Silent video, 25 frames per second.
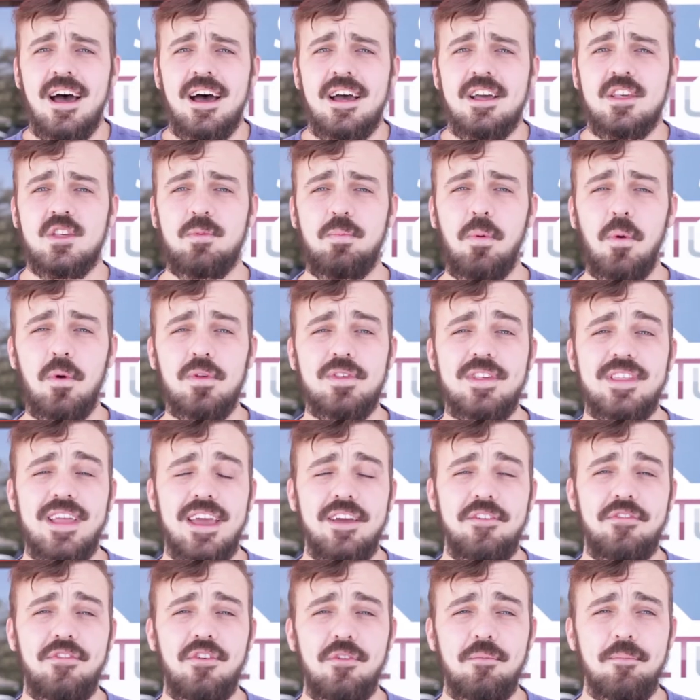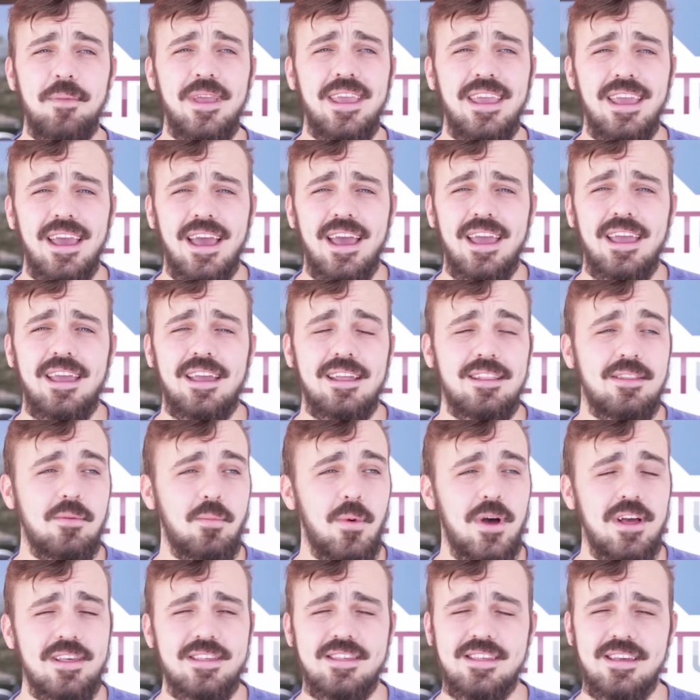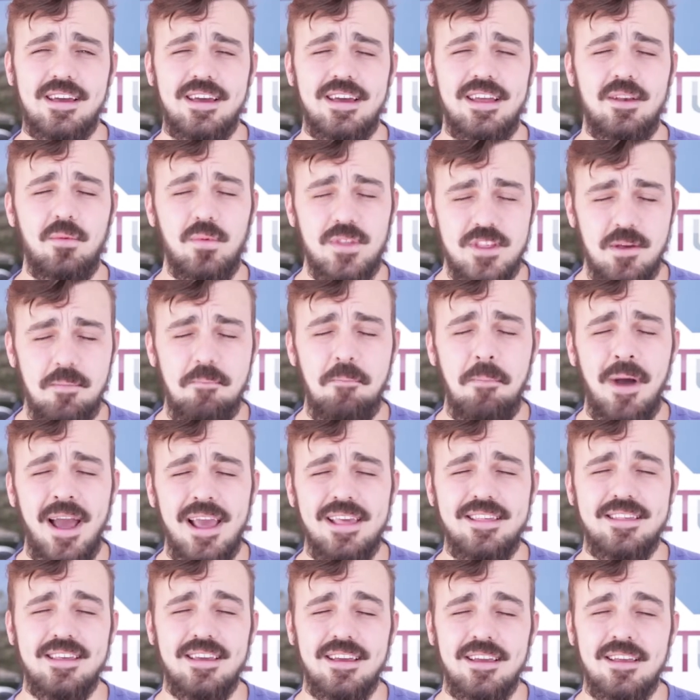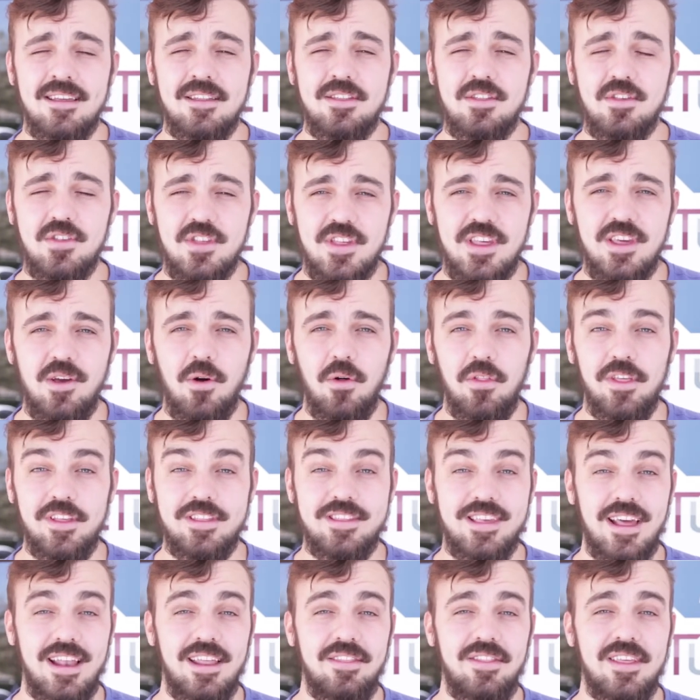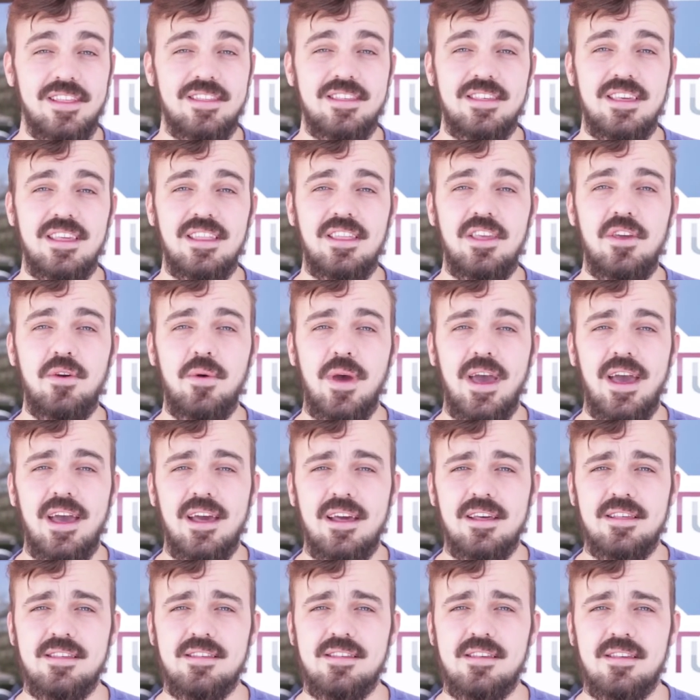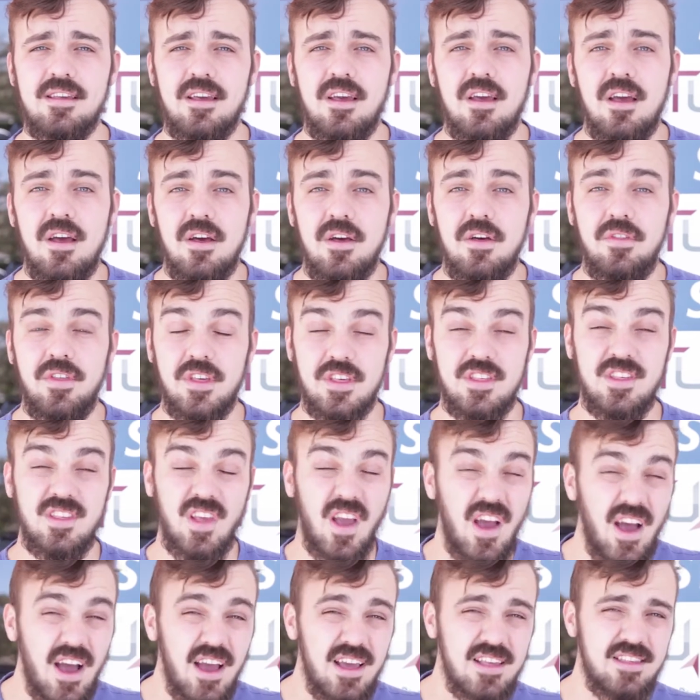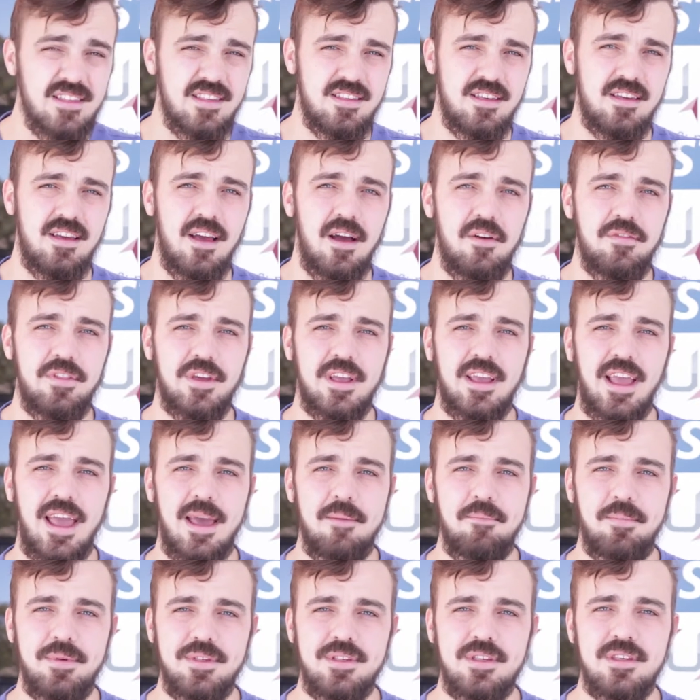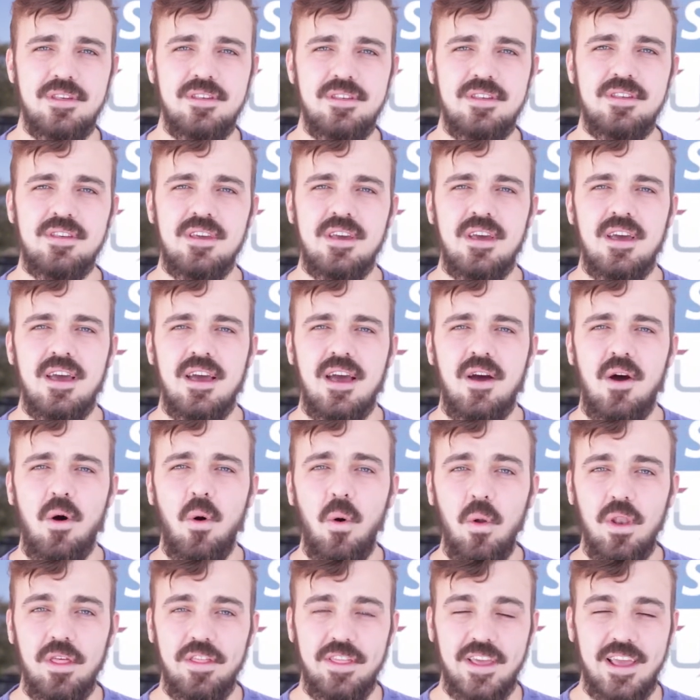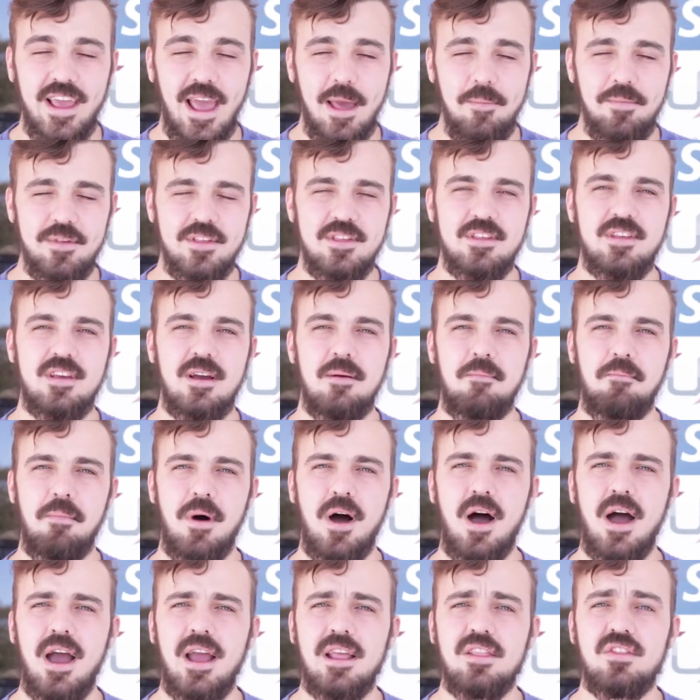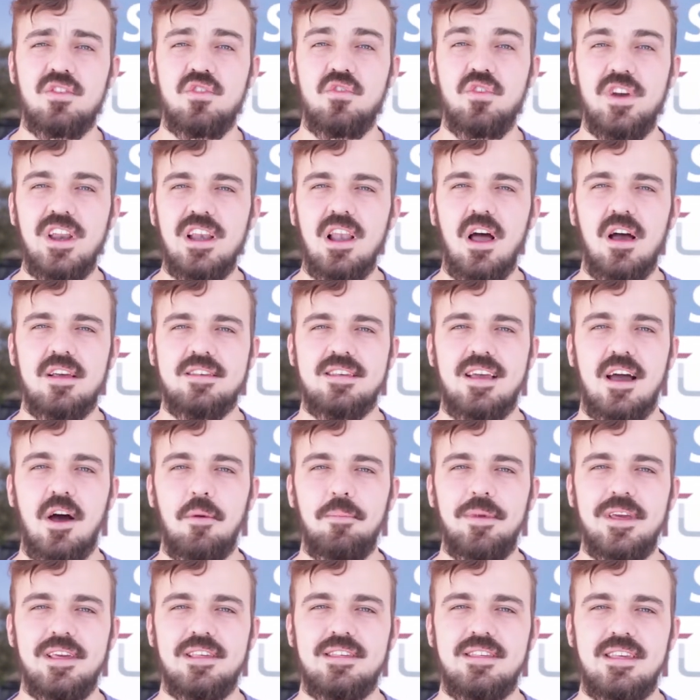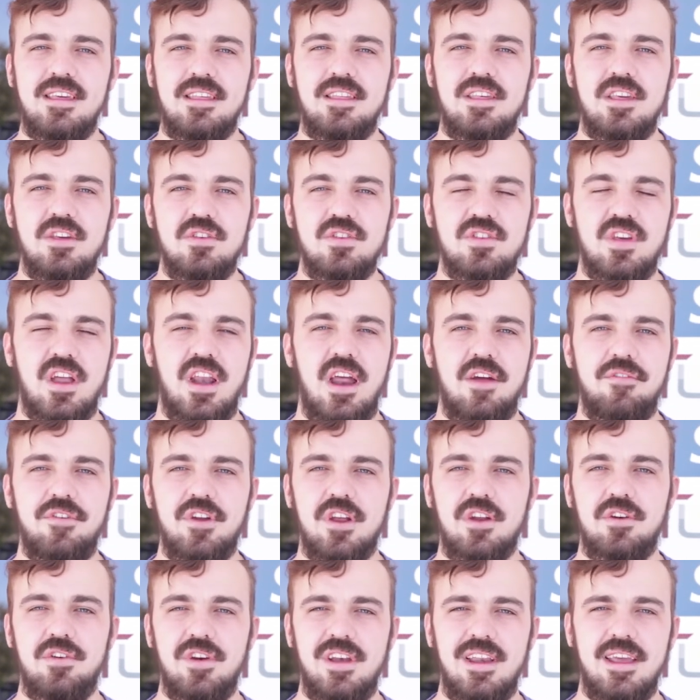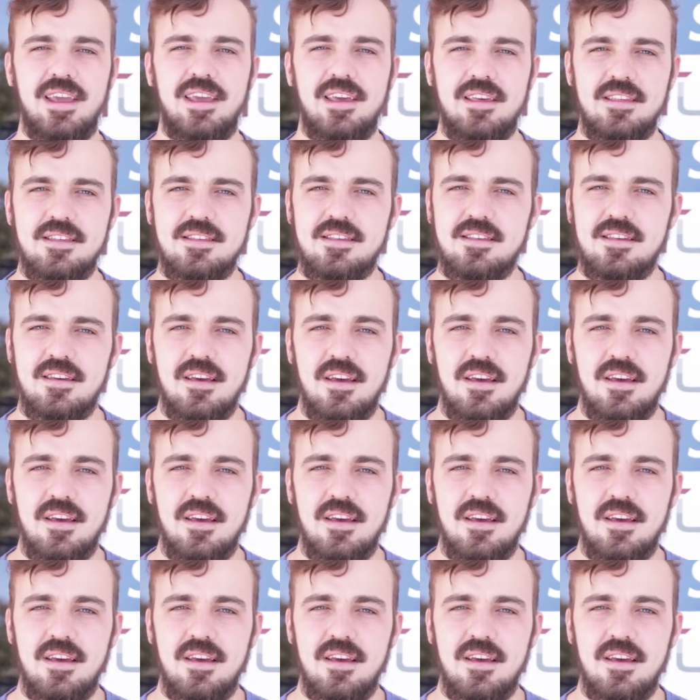Sports day for me, it was amazing to see all the talent that CTU has, the size of the campuses, all of the campuses combined, to realize how big CTU South Africa really is.